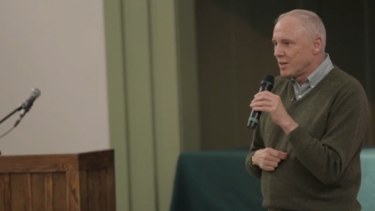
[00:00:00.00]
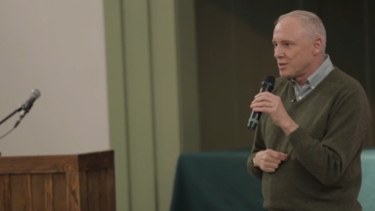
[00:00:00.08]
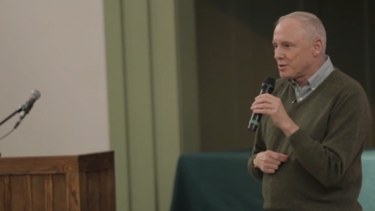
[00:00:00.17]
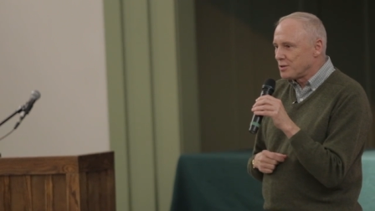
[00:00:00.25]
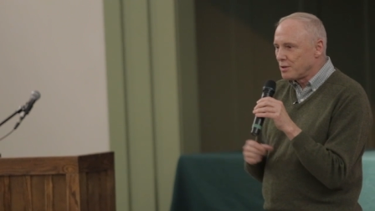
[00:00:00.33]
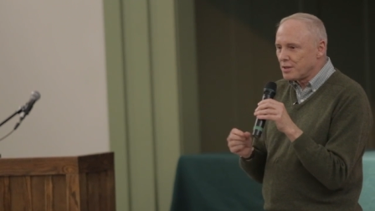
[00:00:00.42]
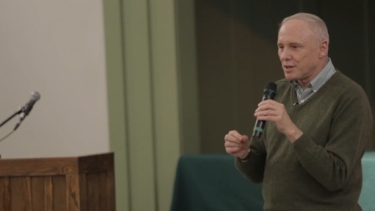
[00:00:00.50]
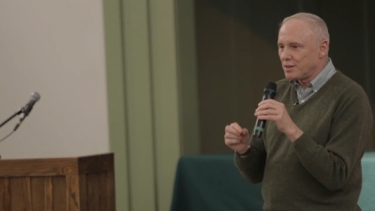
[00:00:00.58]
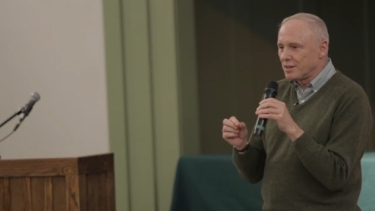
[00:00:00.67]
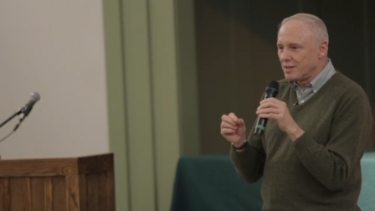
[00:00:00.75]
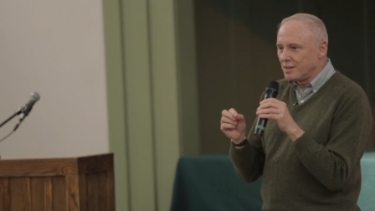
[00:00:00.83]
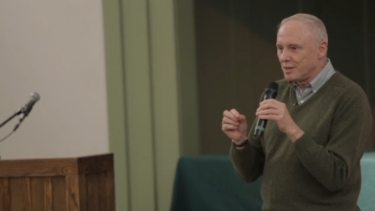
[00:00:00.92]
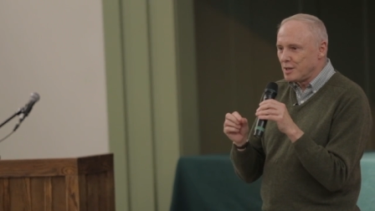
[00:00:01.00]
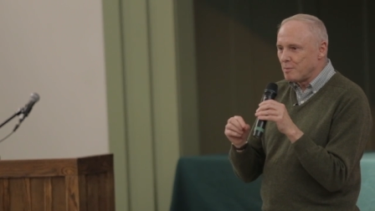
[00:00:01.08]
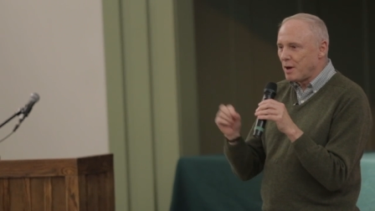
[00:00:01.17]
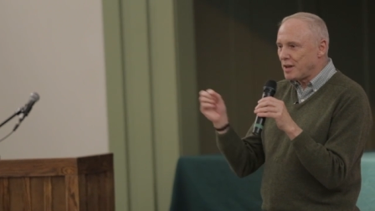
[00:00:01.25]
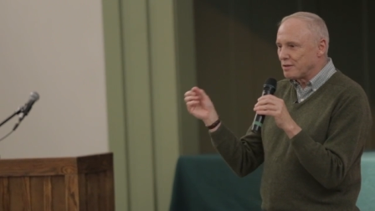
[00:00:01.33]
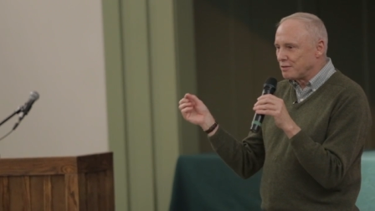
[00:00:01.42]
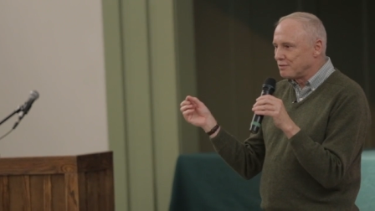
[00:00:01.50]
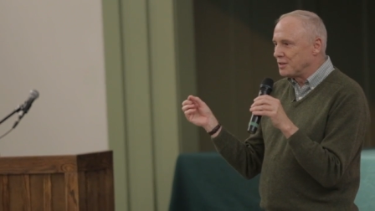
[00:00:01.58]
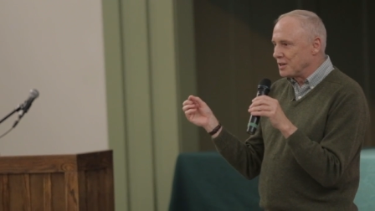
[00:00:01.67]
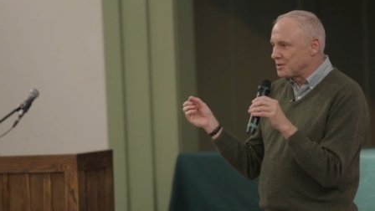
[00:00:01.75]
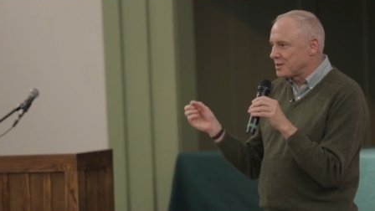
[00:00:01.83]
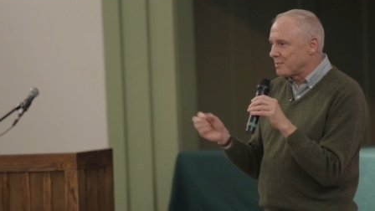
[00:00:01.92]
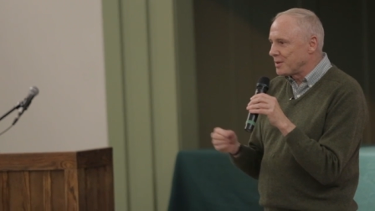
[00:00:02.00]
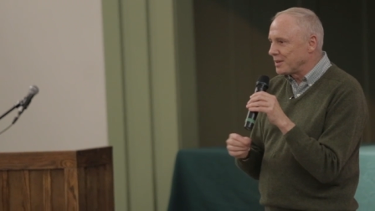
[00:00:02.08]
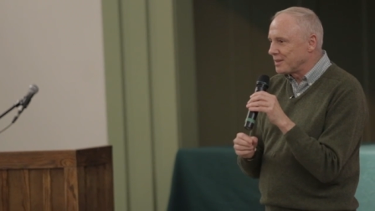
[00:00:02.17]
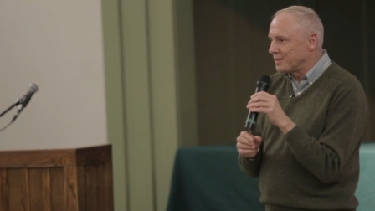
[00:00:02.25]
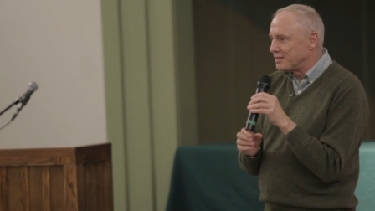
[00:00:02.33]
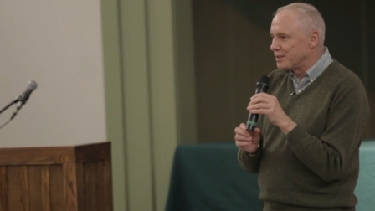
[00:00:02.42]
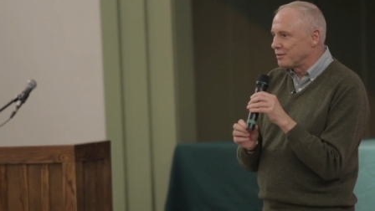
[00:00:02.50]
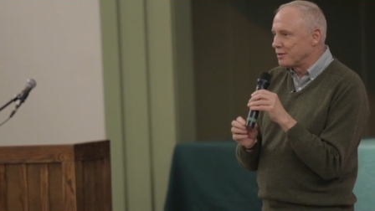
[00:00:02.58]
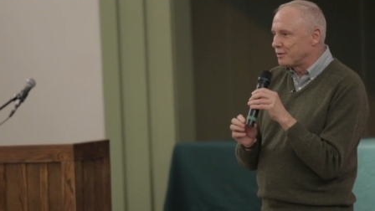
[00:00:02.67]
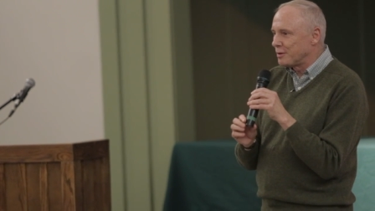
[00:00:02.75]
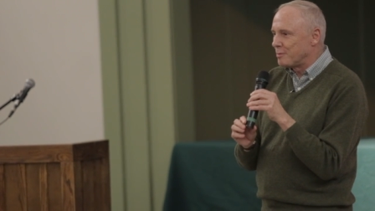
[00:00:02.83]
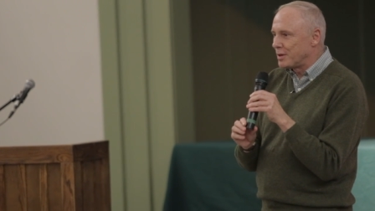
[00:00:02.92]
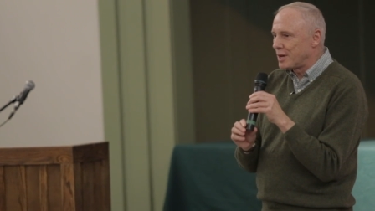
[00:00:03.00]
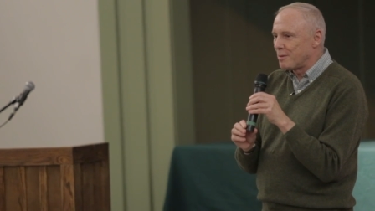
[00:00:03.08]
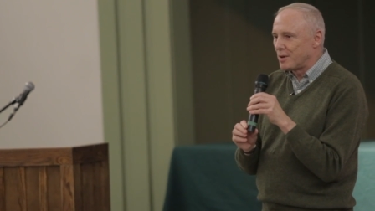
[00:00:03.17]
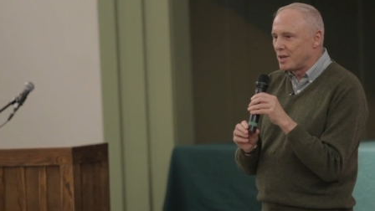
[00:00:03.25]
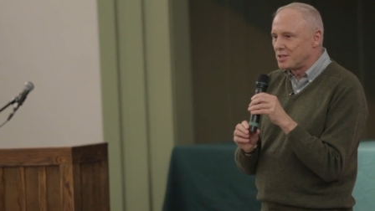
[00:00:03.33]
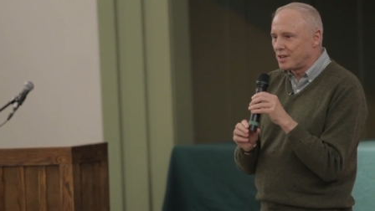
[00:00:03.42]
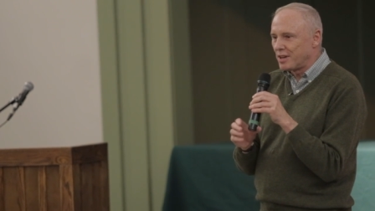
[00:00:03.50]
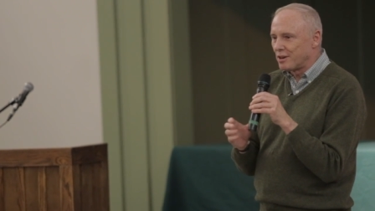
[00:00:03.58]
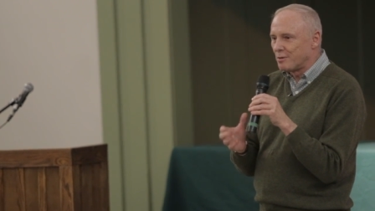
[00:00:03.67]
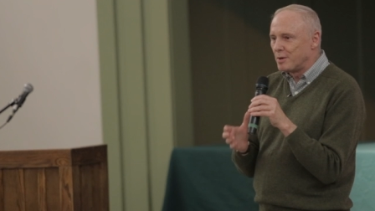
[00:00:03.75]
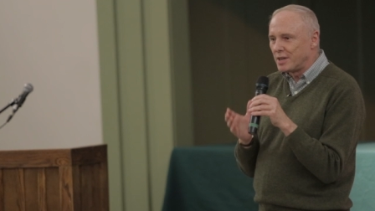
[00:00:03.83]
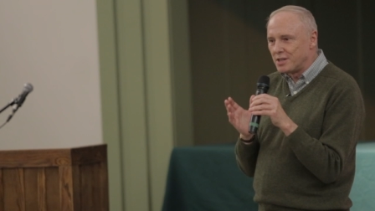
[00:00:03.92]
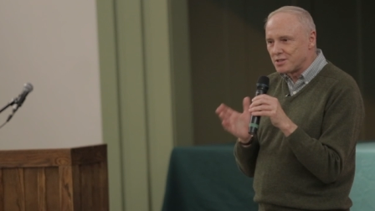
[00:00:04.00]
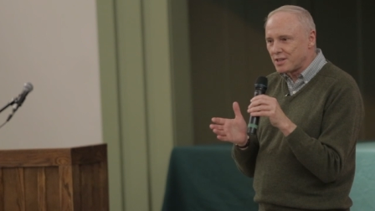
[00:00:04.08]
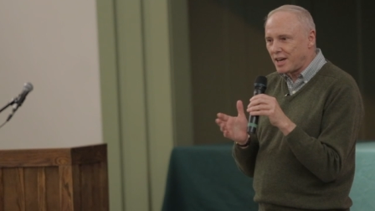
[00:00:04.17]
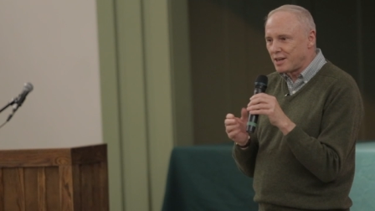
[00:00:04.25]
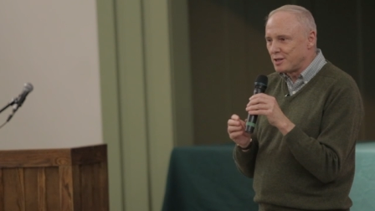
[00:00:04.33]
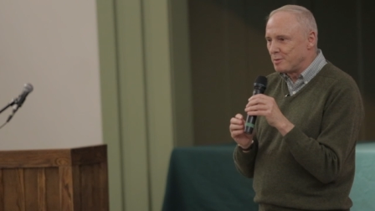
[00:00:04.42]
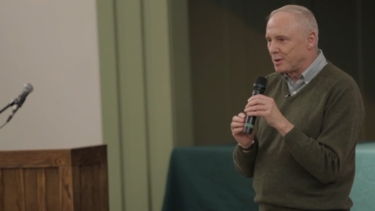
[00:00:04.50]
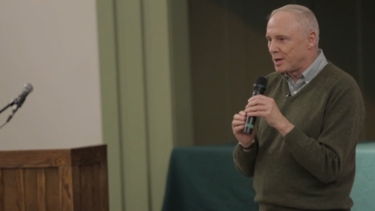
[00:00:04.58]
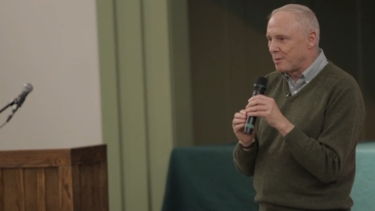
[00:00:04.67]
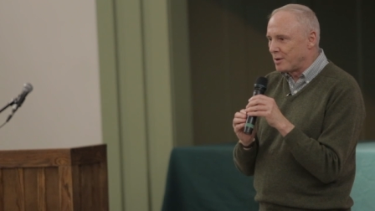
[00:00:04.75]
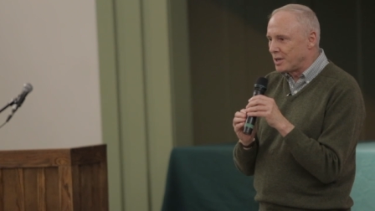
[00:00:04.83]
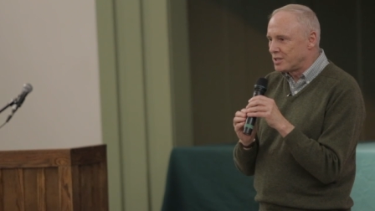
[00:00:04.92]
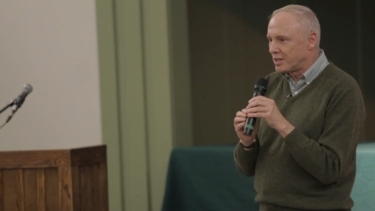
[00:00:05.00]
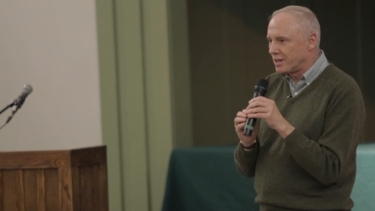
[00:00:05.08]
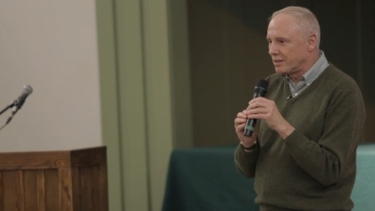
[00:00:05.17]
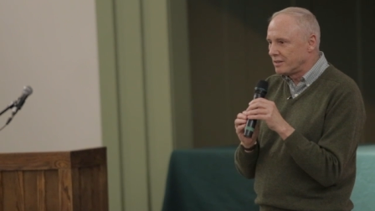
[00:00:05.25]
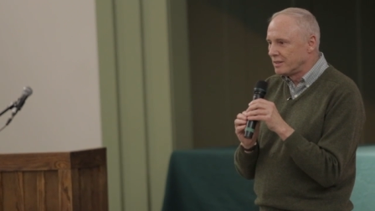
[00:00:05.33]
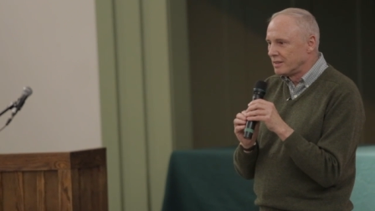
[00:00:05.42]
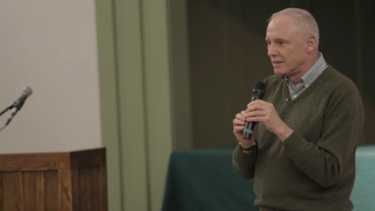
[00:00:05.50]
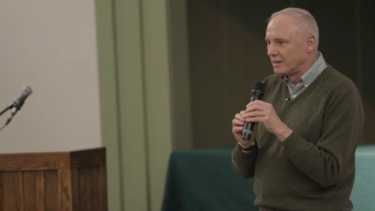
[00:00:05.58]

And so you think that he might have done something different from become an educator, but he decided to become an educator.